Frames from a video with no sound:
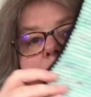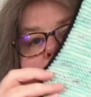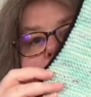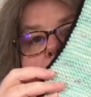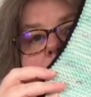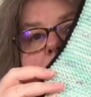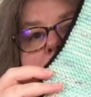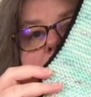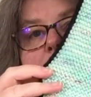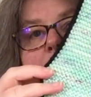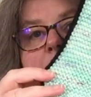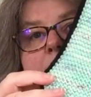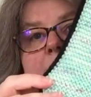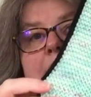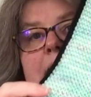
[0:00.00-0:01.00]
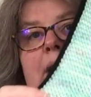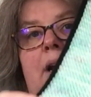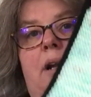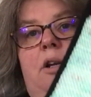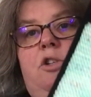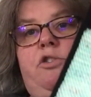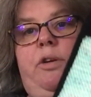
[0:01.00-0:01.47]
Joseph and his
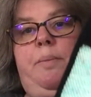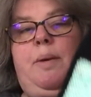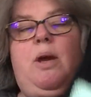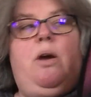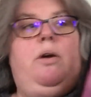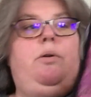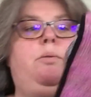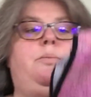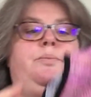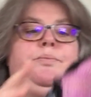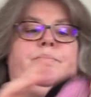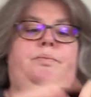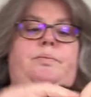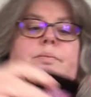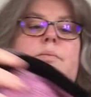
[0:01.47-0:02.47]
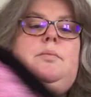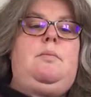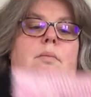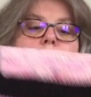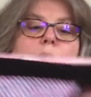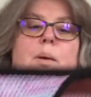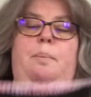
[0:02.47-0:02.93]
Technicolor Dreamcoat,
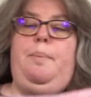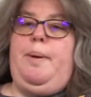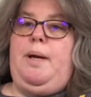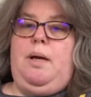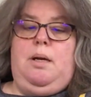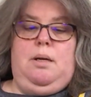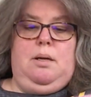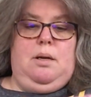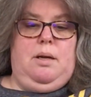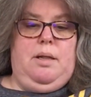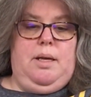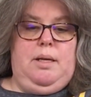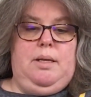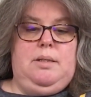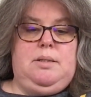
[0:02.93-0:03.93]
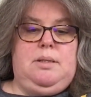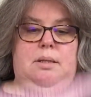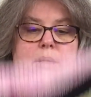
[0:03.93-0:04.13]
but I think it's